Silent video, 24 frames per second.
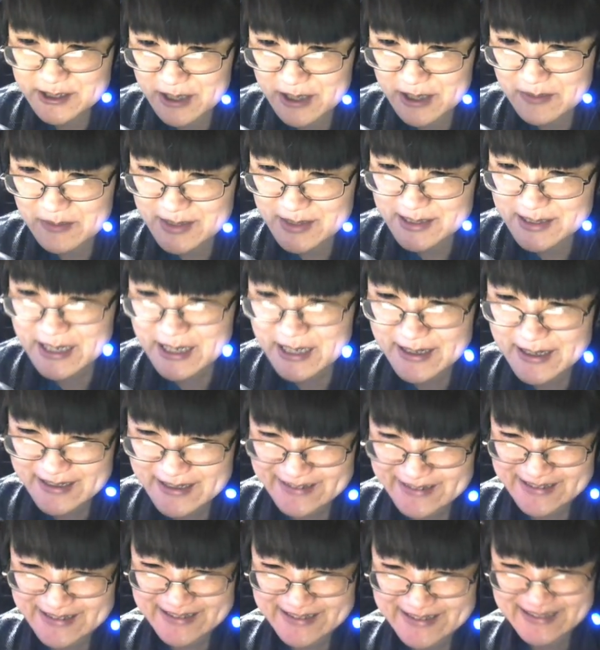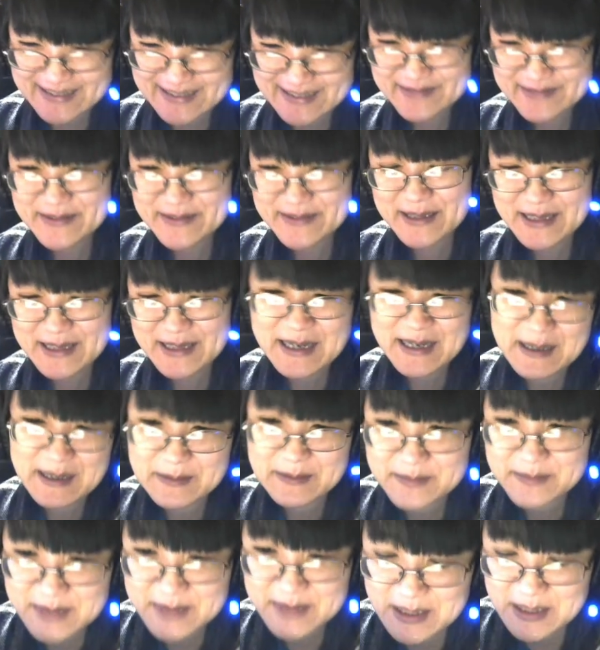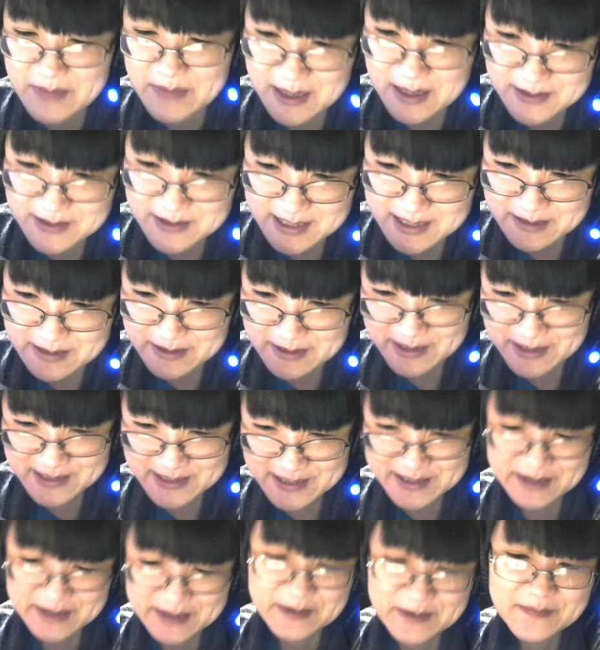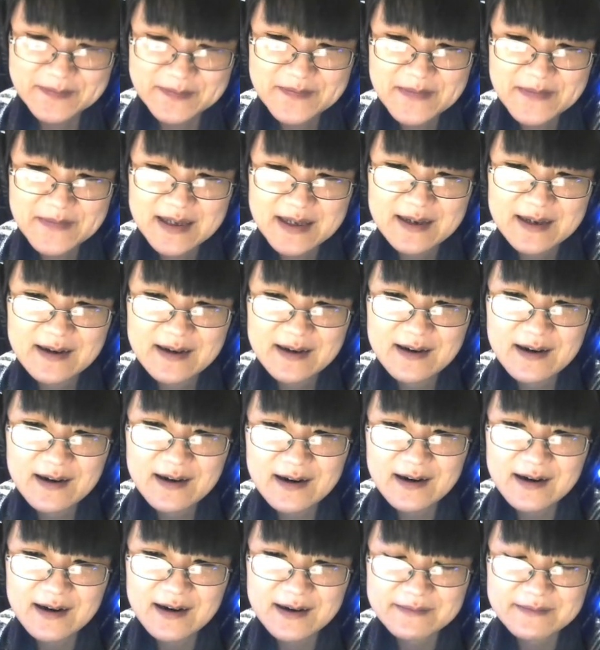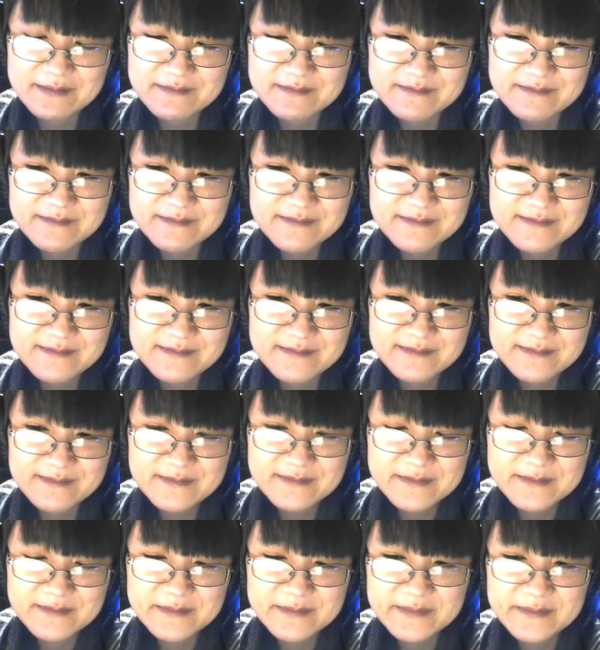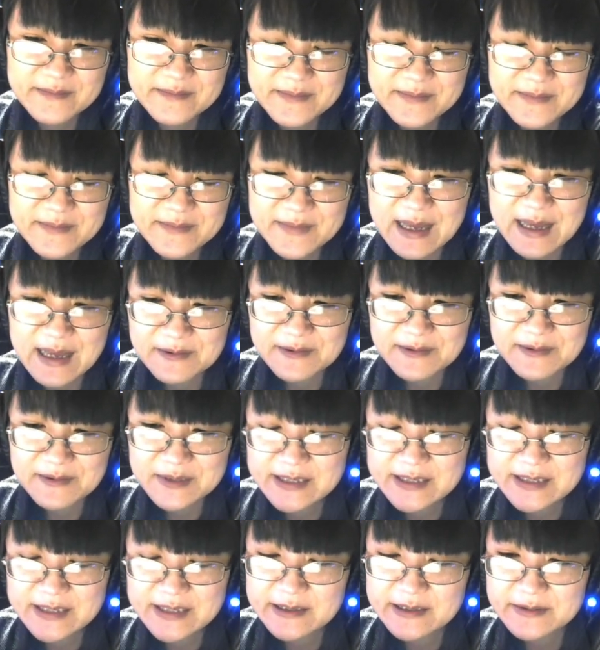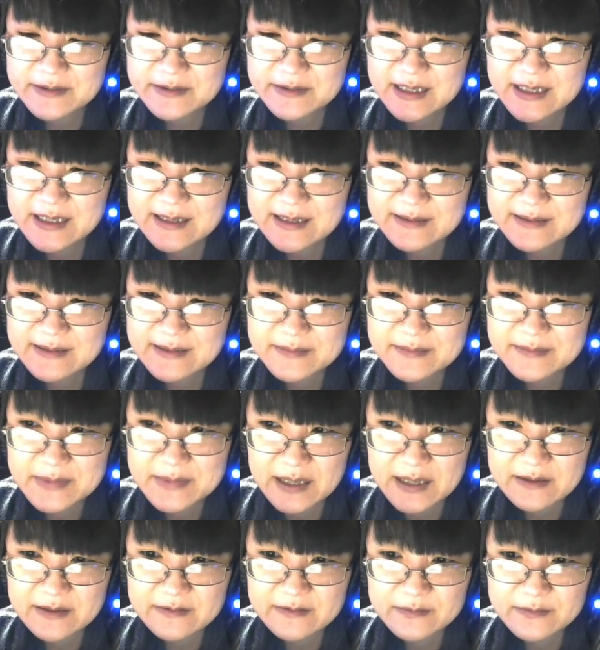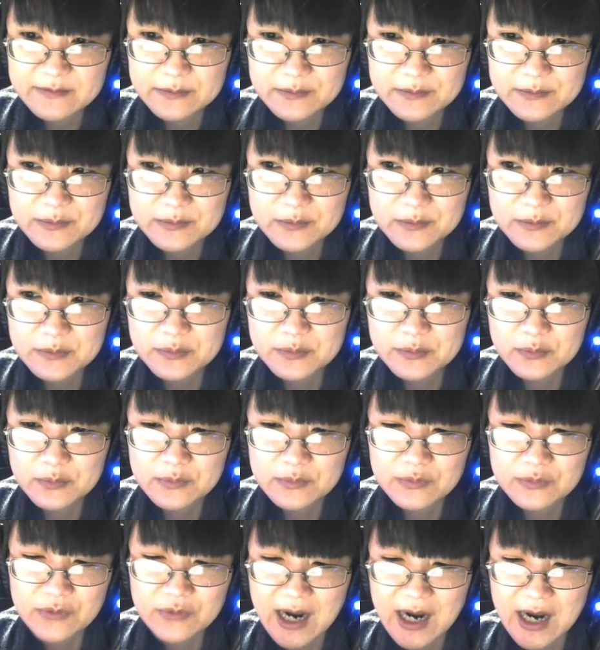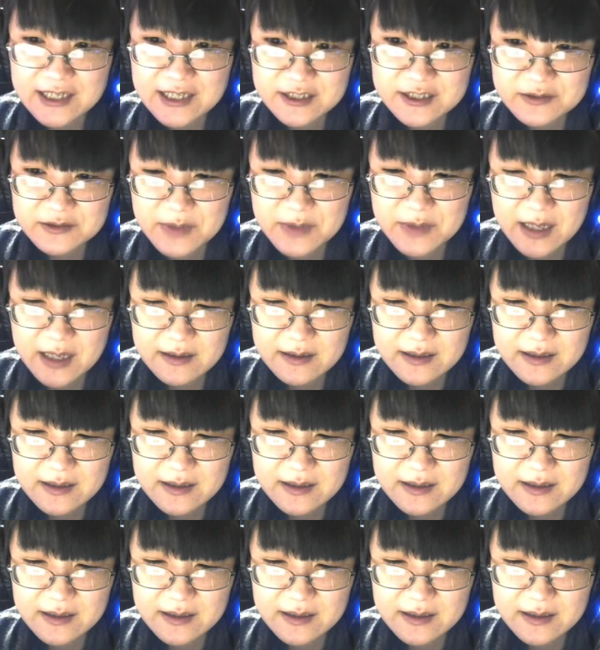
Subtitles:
that would be the only kind of rational way that I could let the player know about their inner psyche